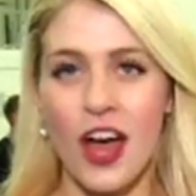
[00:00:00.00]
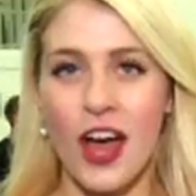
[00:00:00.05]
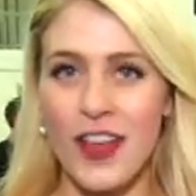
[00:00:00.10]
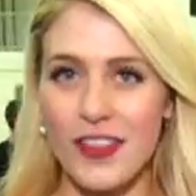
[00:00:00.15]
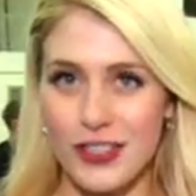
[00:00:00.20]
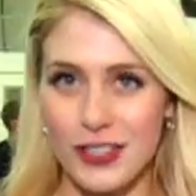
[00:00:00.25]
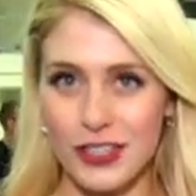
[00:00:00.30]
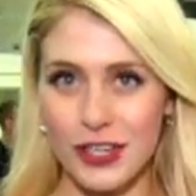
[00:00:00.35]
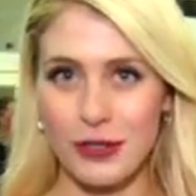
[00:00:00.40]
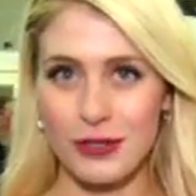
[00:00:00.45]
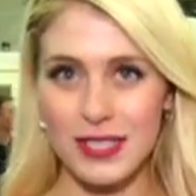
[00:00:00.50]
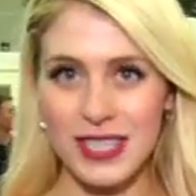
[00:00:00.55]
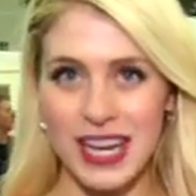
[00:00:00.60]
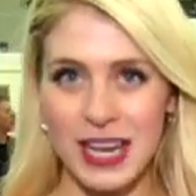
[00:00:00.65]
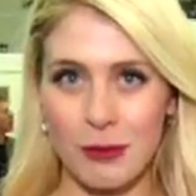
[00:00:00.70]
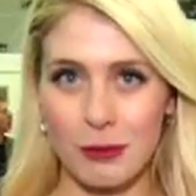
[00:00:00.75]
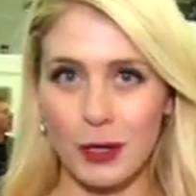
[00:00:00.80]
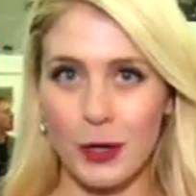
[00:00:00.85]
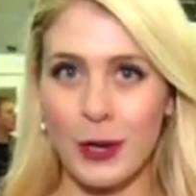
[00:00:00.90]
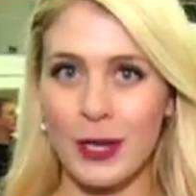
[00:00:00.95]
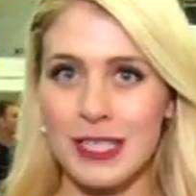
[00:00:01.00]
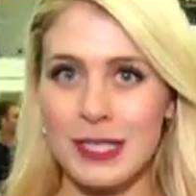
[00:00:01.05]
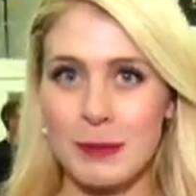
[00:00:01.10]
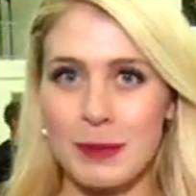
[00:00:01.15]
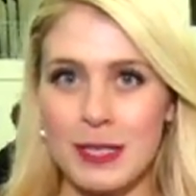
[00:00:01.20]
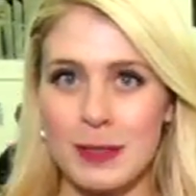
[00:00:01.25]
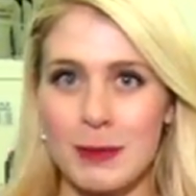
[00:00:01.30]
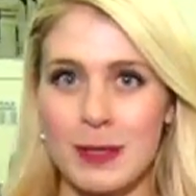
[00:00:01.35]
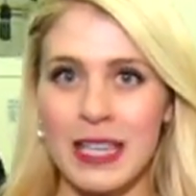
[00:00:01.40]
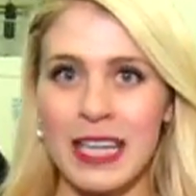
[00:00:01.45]
On the show today, we're going to
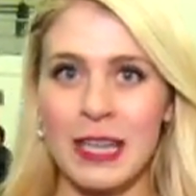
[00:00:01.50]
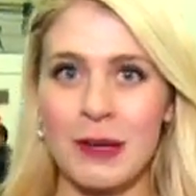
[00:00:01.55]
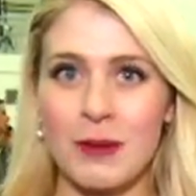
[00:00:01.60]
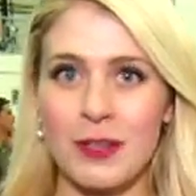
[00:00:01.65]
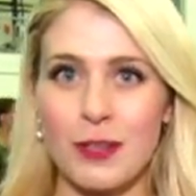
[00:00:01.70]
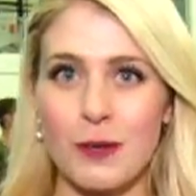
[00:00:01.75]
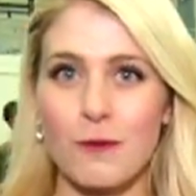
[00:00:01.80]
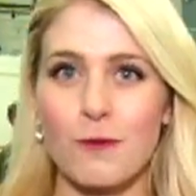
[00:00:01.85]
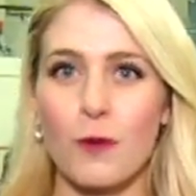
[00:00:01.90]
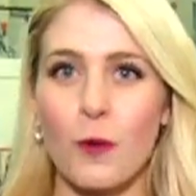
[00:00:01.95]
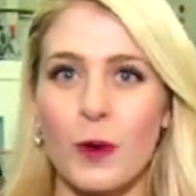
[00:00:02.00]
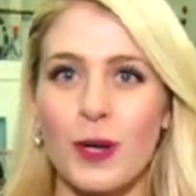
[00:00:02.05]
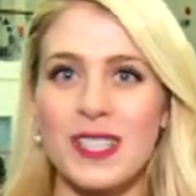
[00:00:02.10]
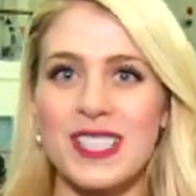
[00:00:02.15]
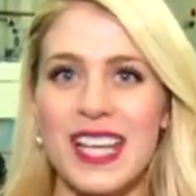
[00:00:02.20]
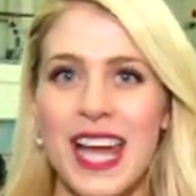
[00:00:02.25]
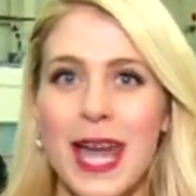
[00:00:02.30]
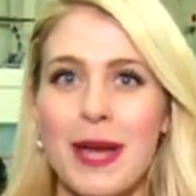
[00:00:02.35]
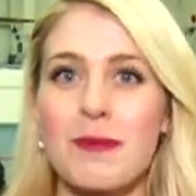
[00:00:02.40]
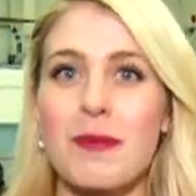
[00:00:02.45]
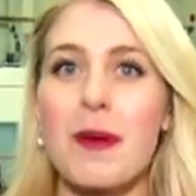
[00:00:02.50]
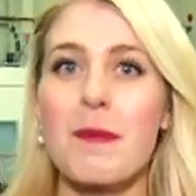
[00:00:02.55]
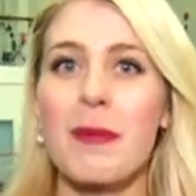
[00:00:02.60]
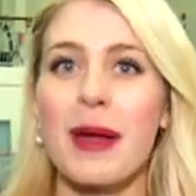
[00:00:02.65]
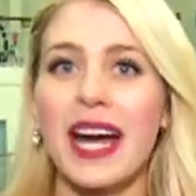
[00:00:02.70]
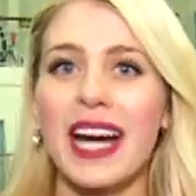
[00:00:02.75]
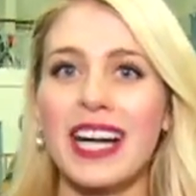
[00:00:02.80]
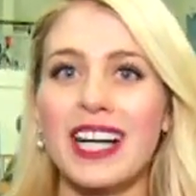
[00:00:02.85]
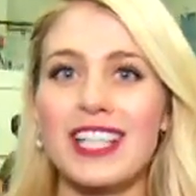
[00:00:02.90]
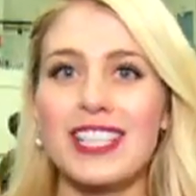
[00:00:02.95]
be speaking with a four time
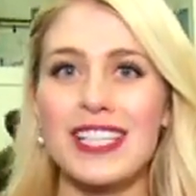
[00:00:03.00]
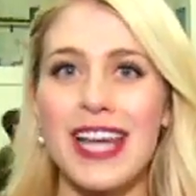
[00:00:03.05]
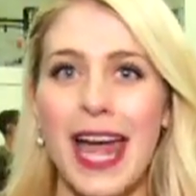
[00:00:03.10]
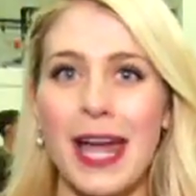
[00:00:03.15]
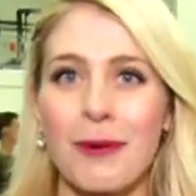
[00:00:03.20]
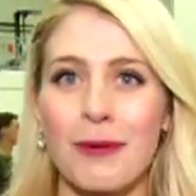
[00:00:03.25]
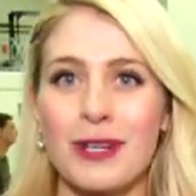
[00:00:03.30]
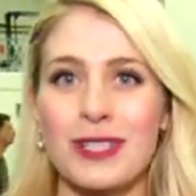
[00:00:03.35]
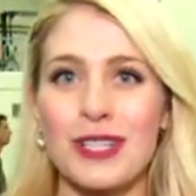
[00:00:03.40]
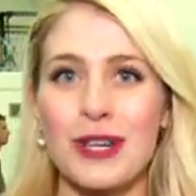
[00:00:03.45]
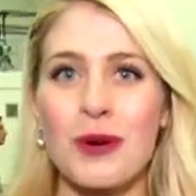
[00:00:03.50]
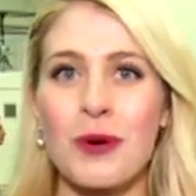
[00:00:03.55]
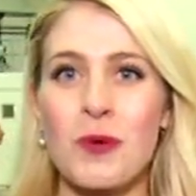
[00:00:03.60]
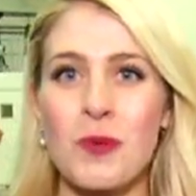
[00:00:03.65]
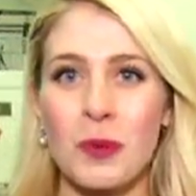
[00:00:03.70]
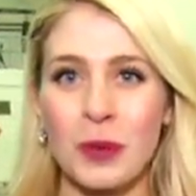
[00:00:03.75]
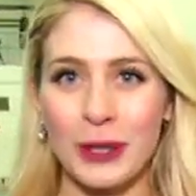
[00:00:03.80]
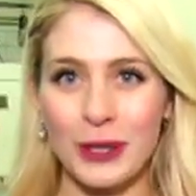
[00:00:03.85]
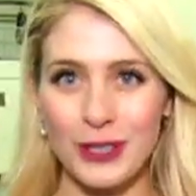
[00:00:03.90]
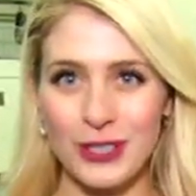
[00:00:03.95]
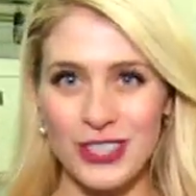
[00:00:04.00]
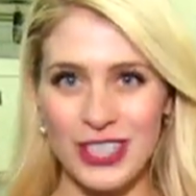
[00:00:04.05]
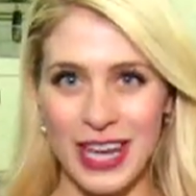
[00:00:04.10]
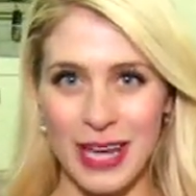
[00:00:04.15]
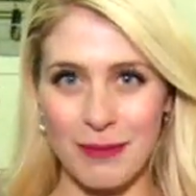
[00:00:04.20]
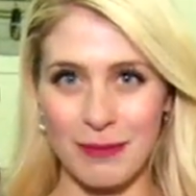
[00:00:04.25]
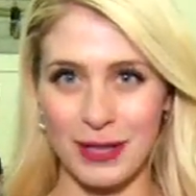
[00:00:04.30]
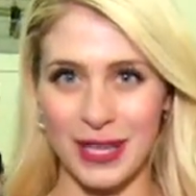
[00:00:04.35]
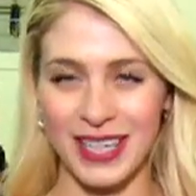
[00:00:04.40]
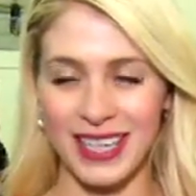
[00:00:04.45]
para Taekwondo world
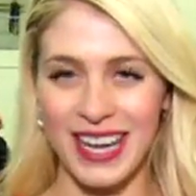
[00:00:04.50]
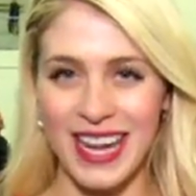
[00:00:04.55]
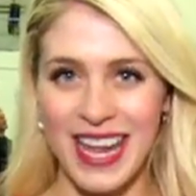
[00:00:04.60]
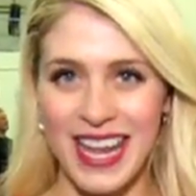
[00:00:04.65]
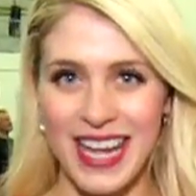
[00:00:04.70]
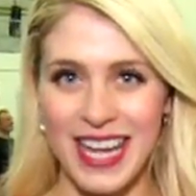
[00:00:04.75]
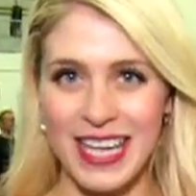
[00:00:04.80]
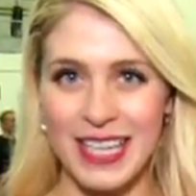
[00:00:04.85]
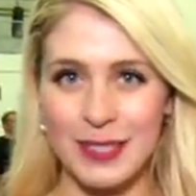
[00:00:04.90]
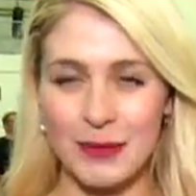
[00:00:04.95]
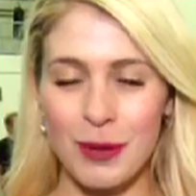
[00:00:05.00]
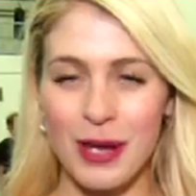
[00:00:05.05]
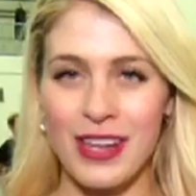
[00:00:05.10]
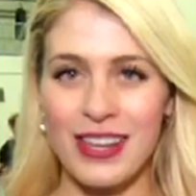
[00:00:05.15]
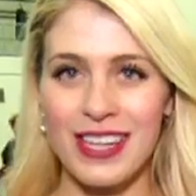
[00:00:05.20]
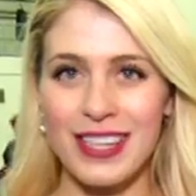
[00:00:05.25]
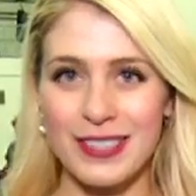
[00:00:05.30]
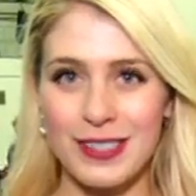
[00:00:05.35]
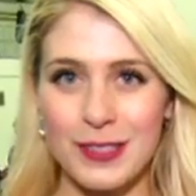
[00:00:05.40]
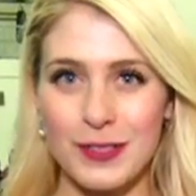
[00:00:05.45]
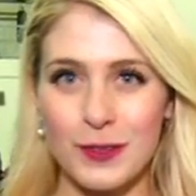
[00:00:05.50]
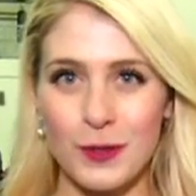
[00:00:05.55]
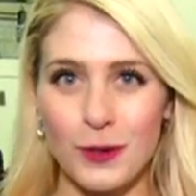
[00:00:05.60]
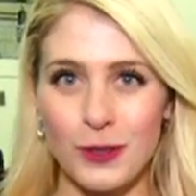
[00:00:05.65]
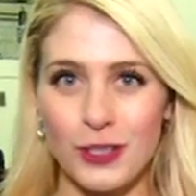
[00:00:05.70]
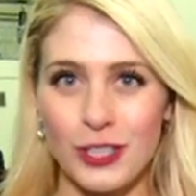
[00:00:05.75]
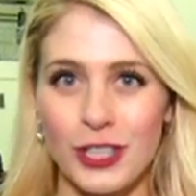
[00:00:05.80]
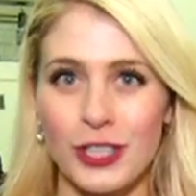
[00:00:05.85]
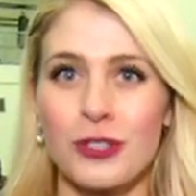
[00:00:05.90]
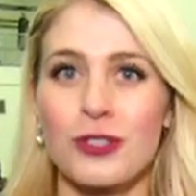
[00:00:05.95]
champion as well as a
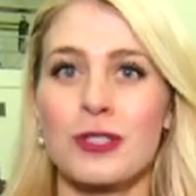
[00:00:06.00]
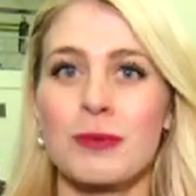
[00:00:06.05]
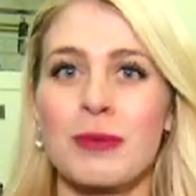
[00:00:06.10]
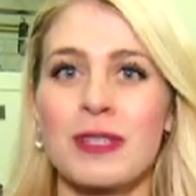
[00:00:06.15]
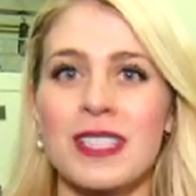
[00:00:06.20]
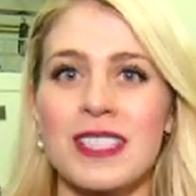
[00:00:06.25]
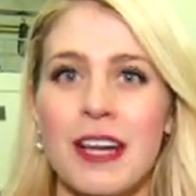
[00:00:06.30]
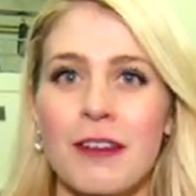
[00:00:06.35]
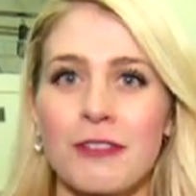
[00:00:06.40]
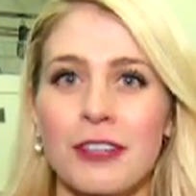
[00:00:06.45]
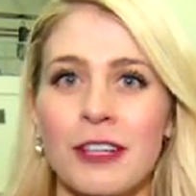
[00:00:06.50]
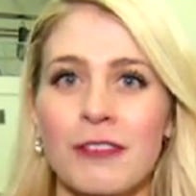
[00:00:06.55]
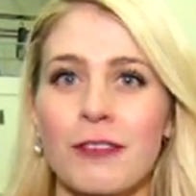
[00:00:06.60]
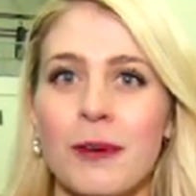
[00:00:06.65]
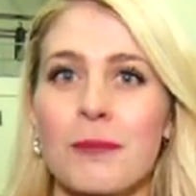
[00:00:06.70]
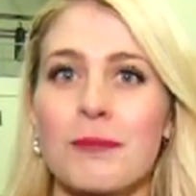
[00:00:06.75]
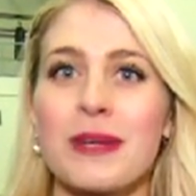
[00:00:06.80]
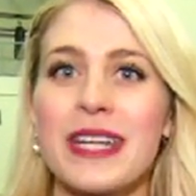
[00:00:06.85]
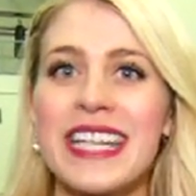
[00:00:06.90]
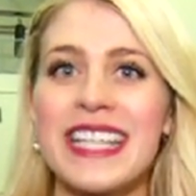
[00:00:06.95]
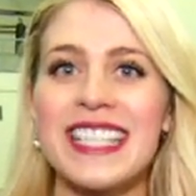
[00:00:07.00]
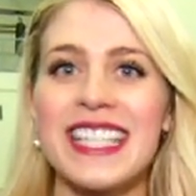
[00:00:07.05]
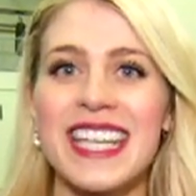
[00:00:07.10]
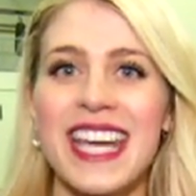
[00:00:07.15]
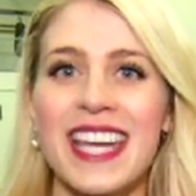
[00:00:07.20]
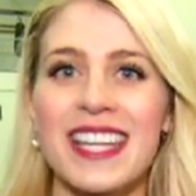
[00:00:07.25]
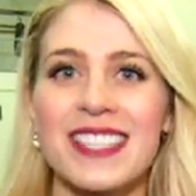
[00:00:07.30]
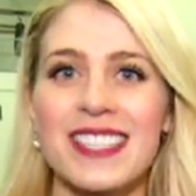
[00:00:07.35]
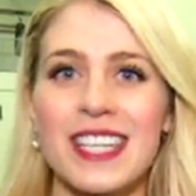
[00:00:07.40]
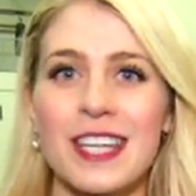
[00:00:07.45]
soldier who's been suffering from
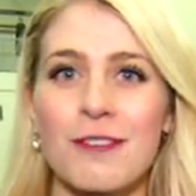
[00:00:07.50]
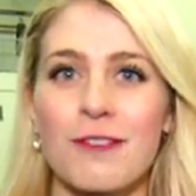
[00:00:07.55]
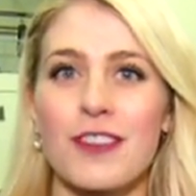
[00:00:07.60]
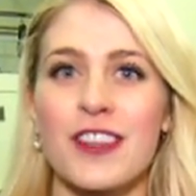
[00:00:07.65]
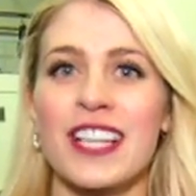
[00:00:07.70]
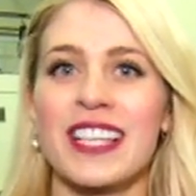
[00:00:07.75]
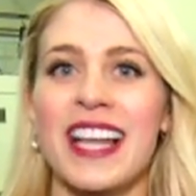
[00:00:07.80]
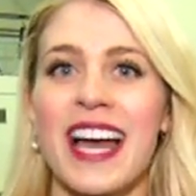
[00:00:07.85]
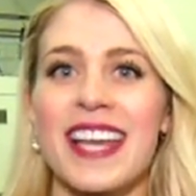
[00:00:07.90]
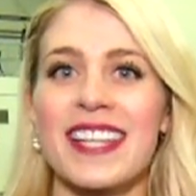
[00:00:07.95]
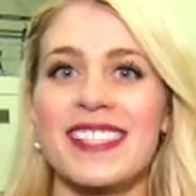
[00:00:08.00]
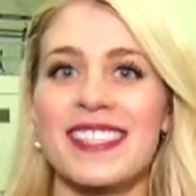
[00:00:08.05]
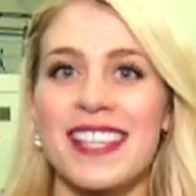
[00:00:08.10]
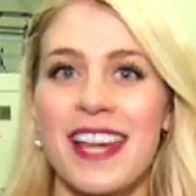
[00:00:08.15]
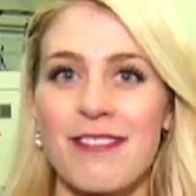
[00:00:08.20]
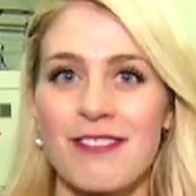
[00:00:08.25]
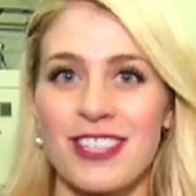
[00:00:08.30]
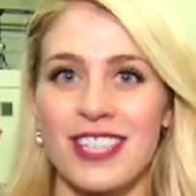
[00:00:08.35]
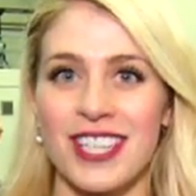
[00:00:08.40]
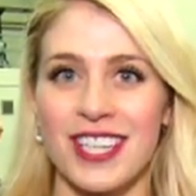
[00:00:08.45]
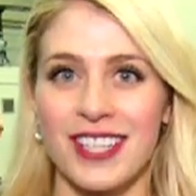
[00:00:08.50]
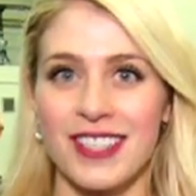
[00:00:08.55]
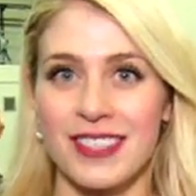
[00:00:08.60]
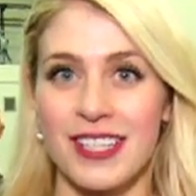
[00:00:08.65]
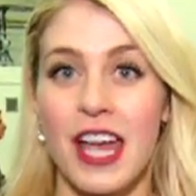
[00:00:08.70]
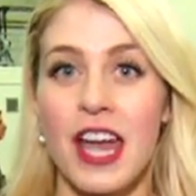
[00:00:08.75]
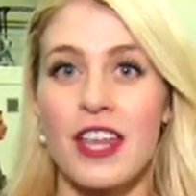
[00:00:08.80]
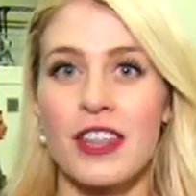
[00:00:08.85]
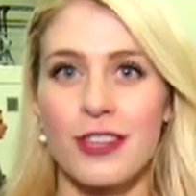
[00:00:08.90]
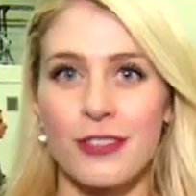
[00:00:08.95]
PTSD for the last seven seven years,